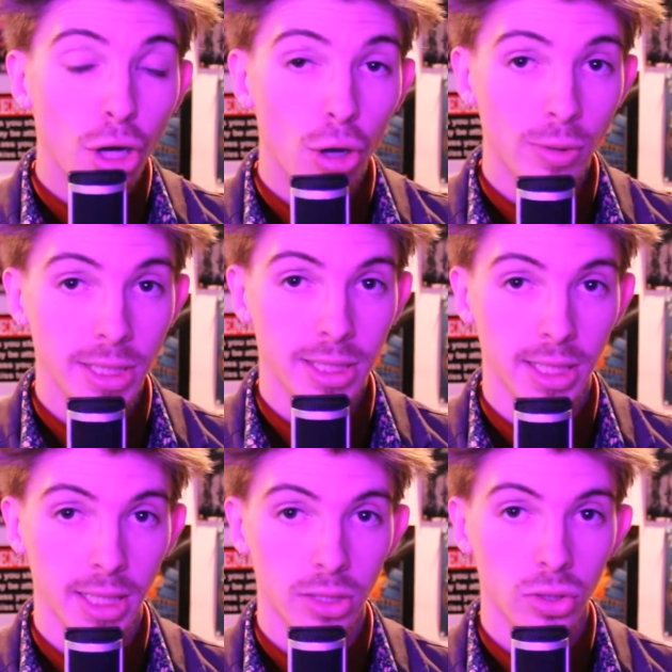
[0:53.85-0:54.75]

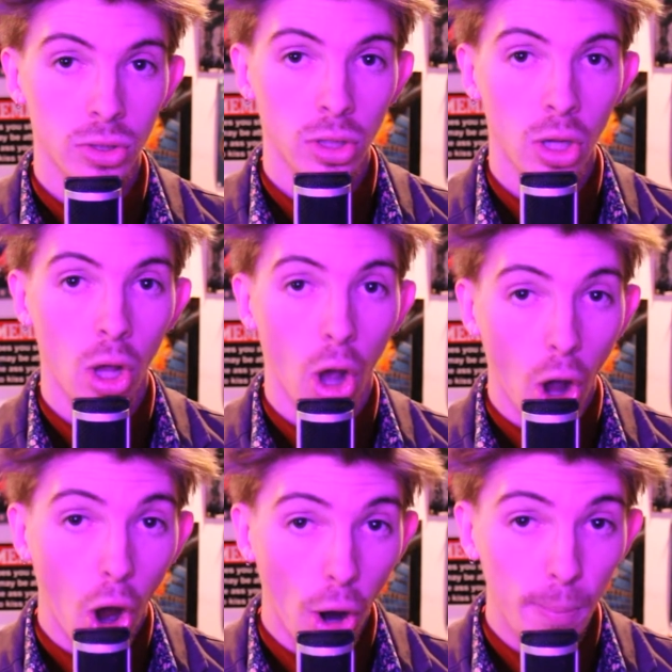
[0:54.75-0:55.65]
currencies
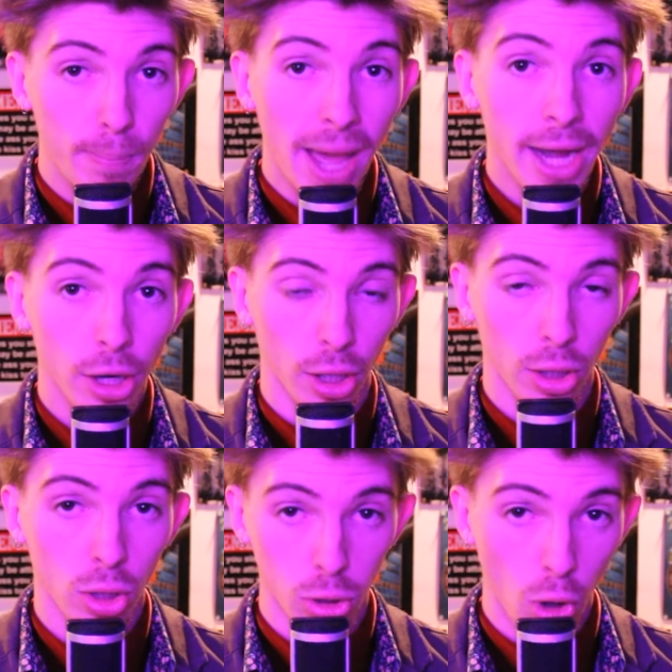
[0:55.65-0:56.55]
are
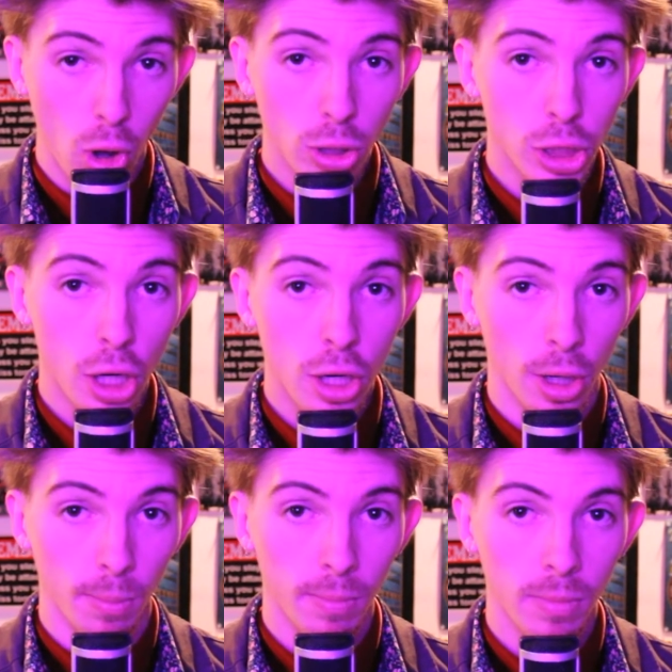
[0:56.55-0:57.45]
better
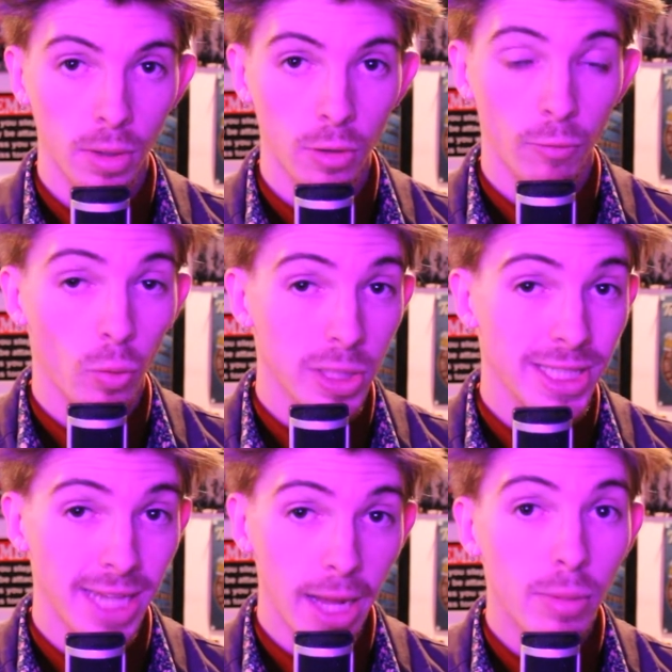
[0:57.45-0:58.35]
long-term for
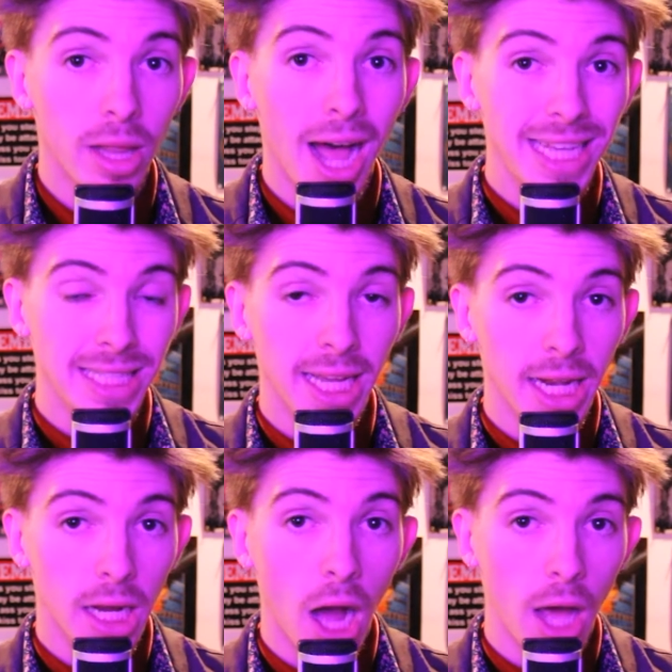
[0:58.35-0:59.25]
stabilizing
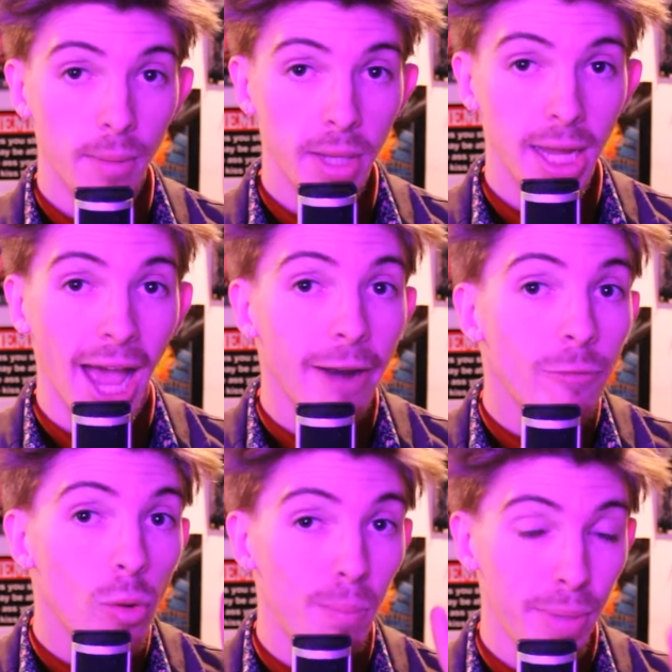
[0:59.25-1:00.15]
an economy
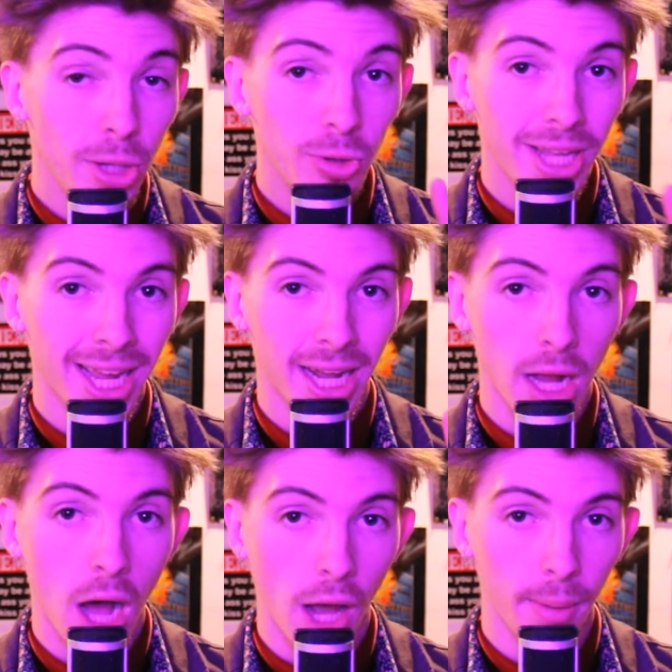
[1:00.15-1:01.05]
and for building an
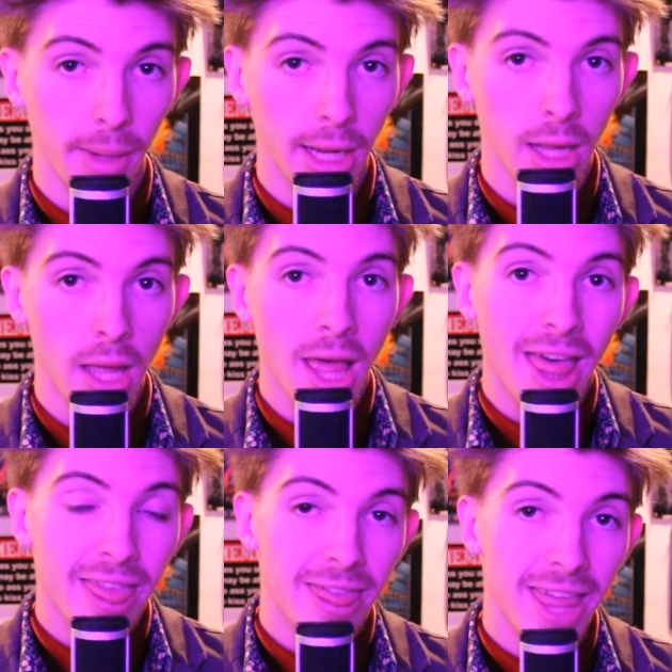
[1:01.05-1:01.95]
economy
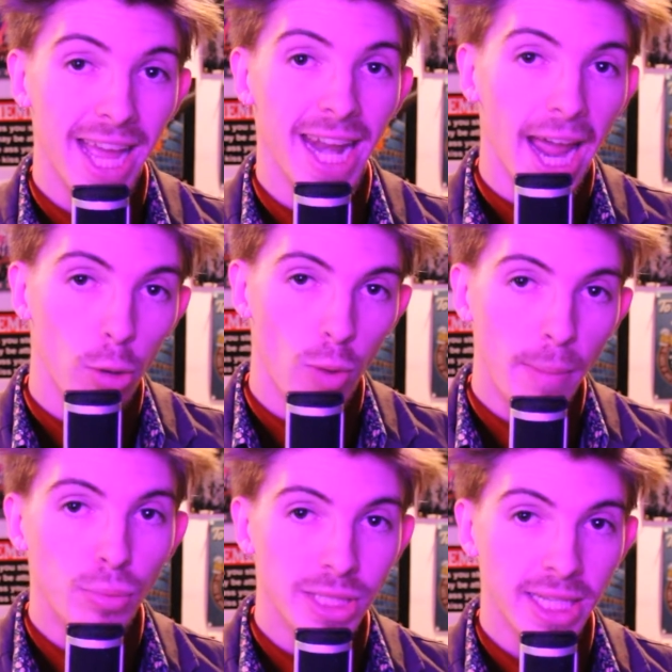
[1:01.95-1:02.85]
than a
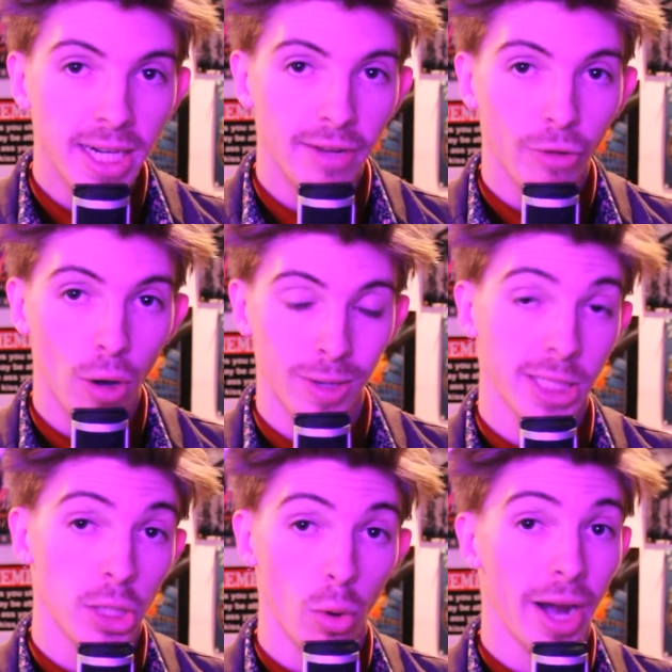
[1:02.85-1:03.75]
representative
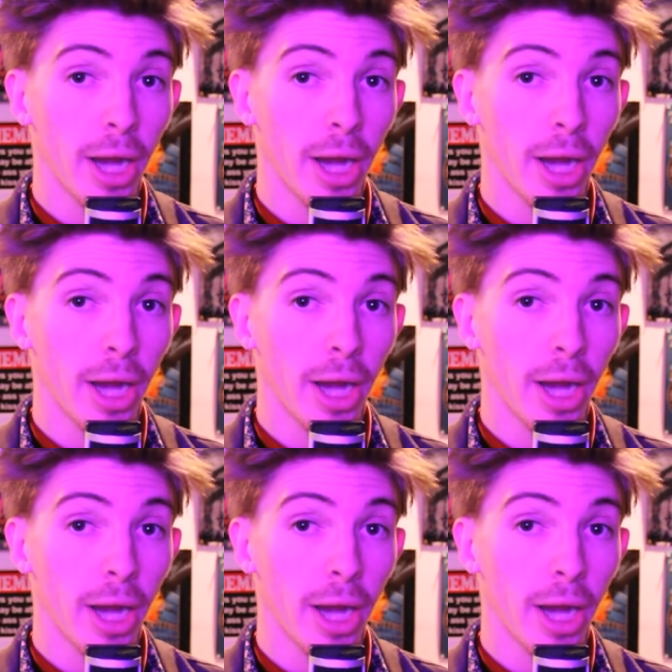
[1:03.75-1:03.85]
currency or a